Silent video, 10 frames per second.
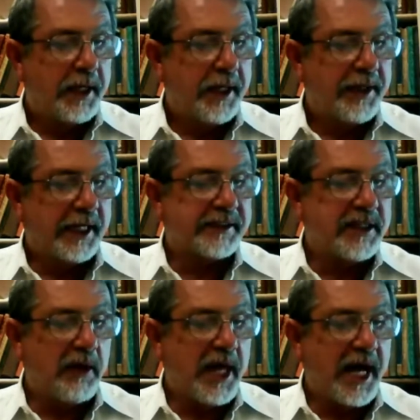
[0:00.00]
that's
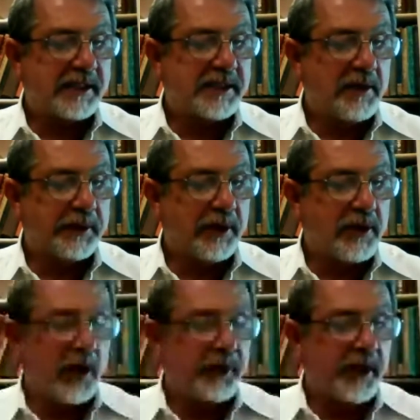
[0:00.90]
not actually what they're
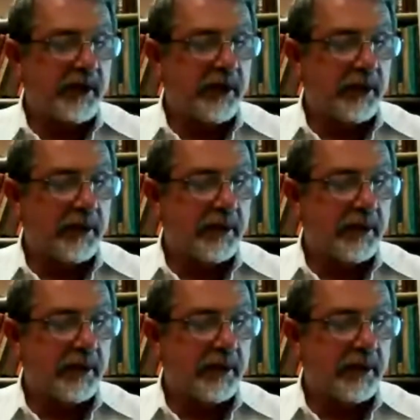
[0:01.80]
called either.